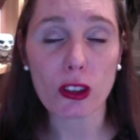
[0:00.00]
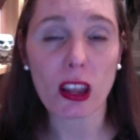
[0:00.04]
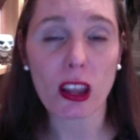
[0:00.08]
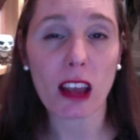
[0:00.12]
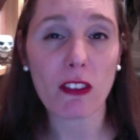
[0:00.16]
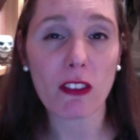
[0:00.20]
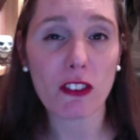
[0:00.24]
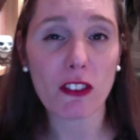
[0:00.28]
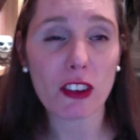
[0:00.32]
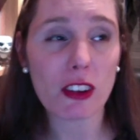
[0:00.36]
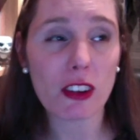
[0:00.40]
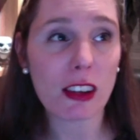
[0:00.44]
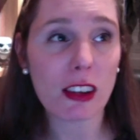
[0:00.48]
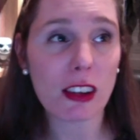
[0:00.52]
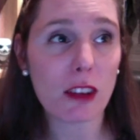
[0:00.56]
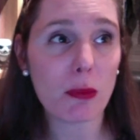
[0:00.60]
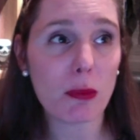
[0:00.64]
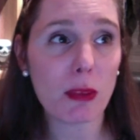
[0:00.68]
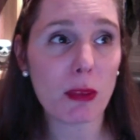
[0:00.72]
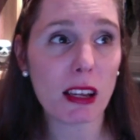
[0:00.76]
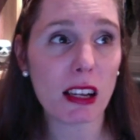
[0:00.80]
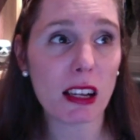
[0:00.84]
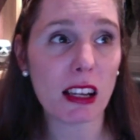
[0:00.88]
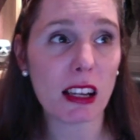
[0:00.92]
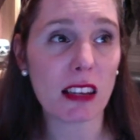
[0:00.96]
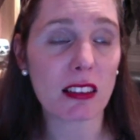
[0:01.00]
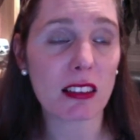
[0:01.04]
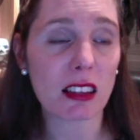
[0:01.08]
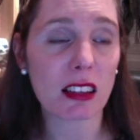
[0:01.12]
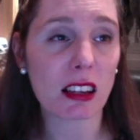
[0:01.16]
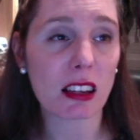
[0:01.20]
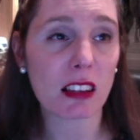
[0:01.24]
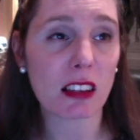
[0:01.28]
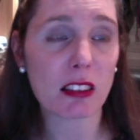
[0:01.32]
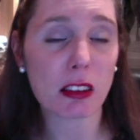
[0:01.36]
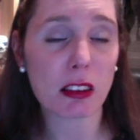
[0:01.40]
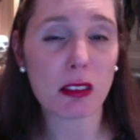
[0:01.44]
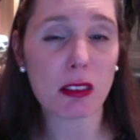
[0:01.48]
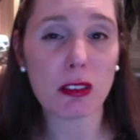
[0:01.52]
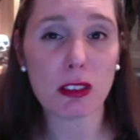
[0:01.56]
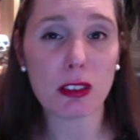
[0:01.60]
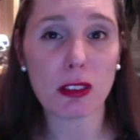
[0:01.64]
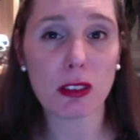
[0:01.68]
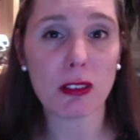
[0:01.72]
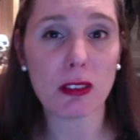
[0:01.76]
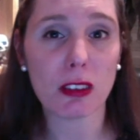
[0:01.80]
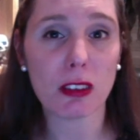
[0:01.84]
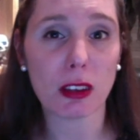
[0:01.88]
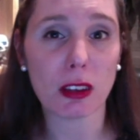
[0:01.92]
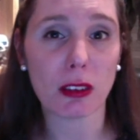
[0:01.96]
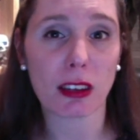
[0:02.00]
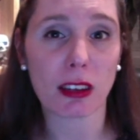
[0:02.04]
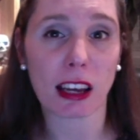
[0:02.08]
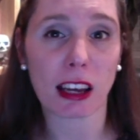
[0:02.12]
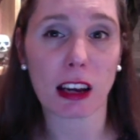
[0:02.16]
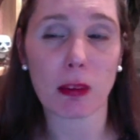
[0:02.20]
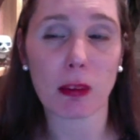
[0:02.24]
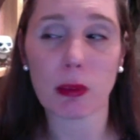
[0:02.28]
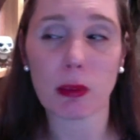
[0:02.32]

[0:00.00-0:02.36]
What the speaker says: If you give me a list, and I don't do no count,